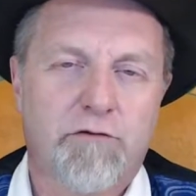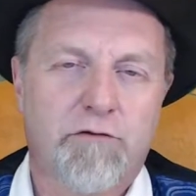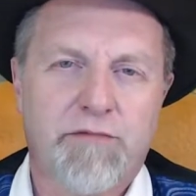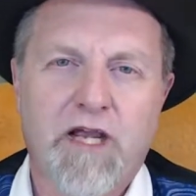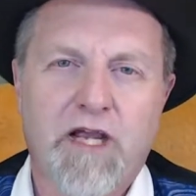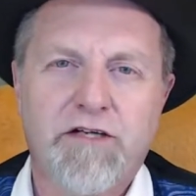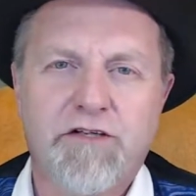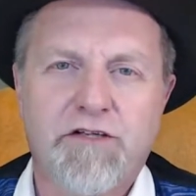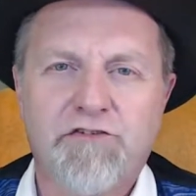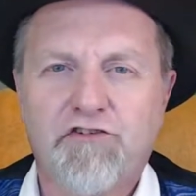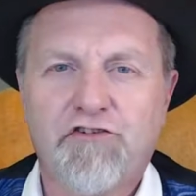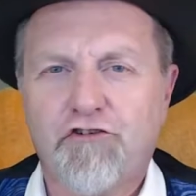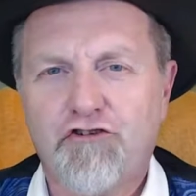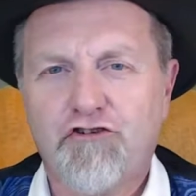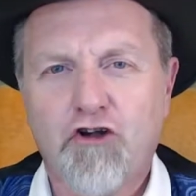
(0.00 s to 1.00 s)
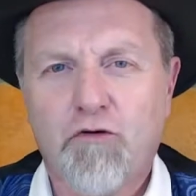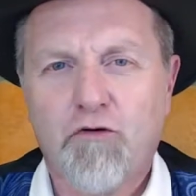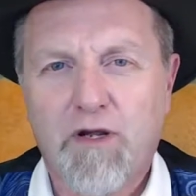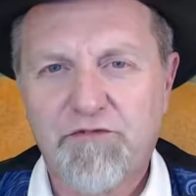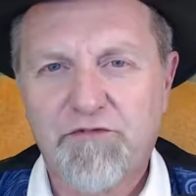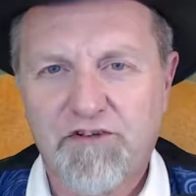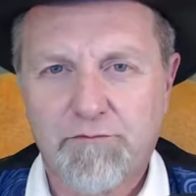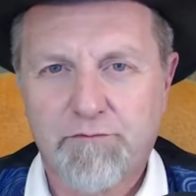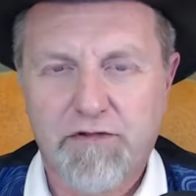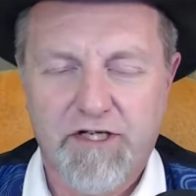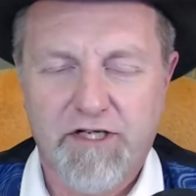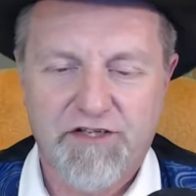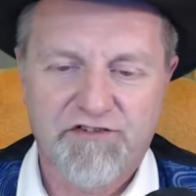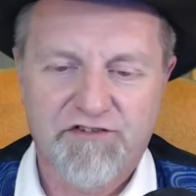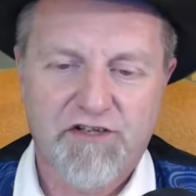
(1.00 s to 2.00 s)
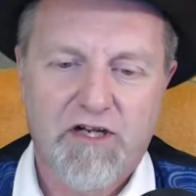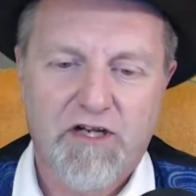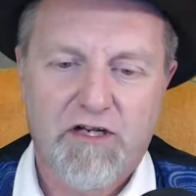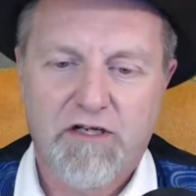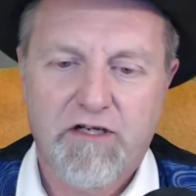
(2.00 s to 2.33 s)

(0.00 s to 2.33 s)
companions show up someplace,